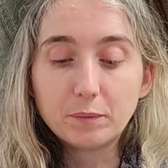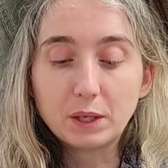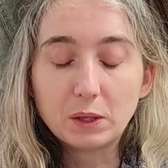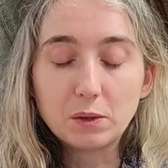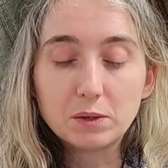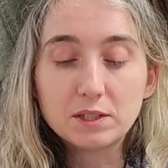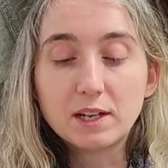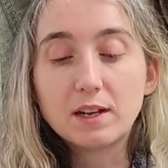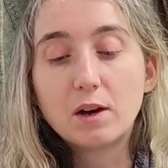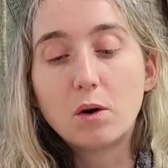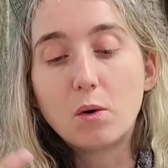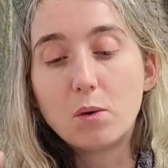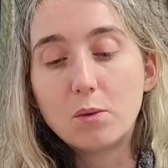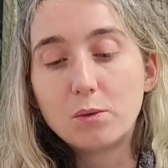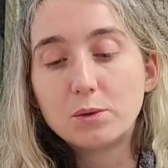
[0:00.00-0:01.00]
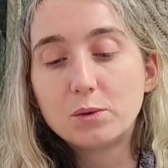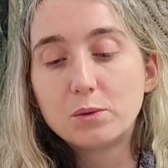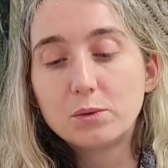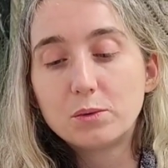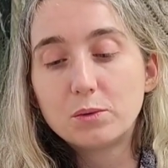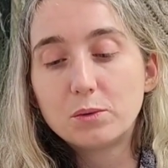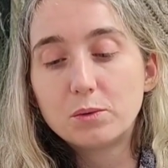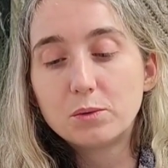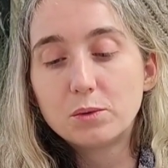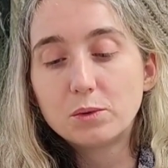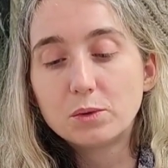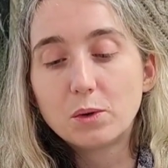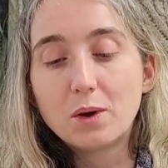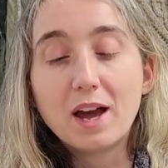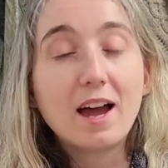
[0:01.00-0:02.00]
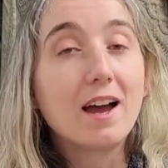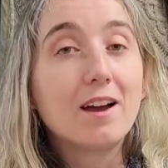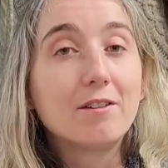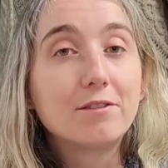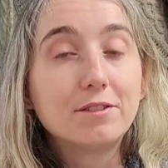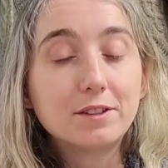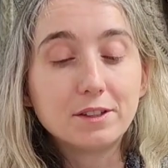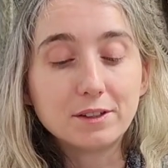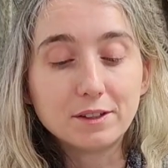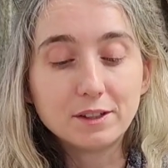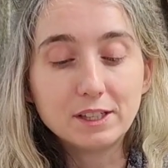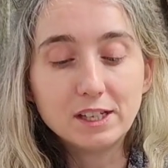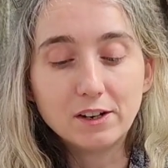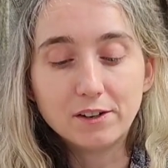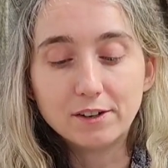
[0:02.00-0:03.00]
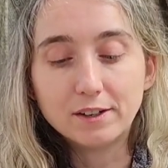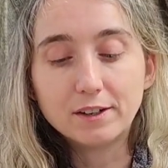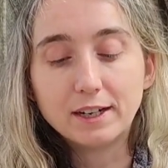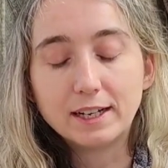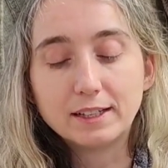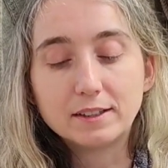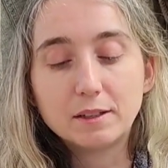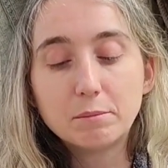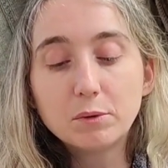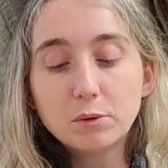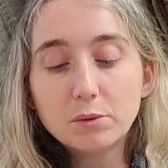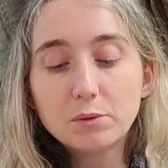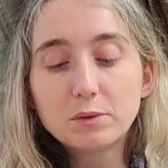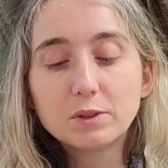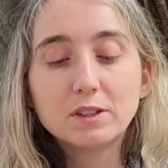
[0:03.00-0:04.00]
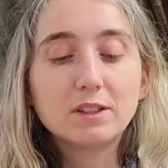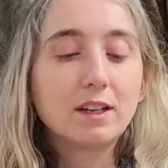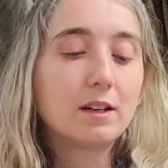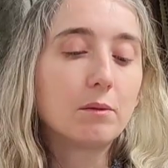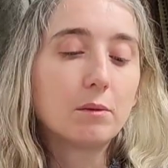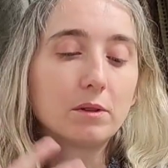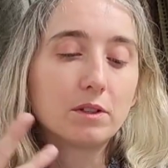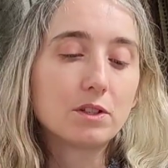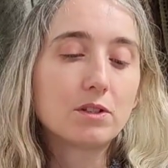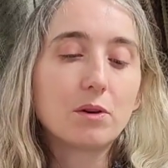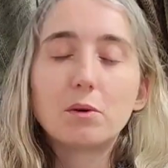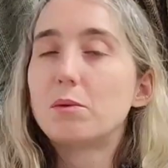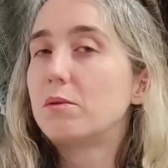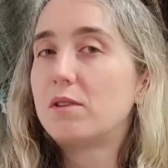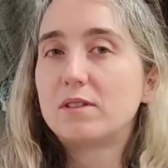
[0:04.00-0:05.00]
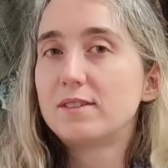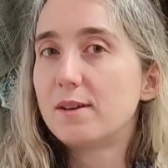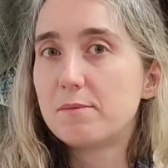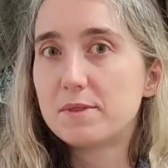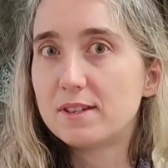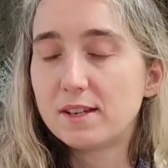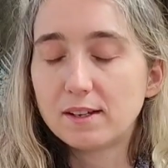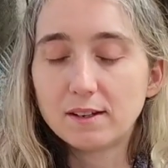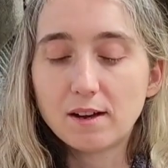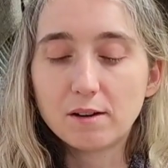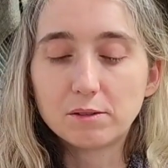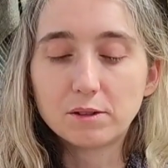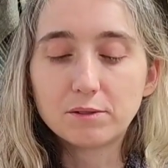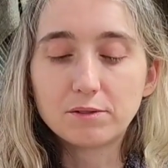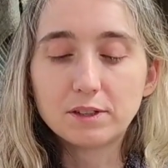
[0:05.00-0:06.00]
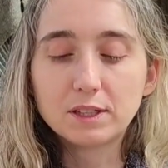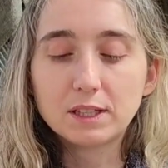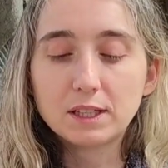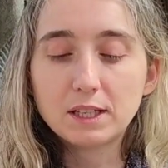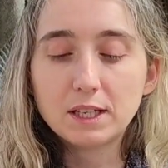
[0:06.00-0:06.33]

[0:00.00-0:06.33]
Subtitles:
because I also have the yarn at the booth and I want to show something out of it.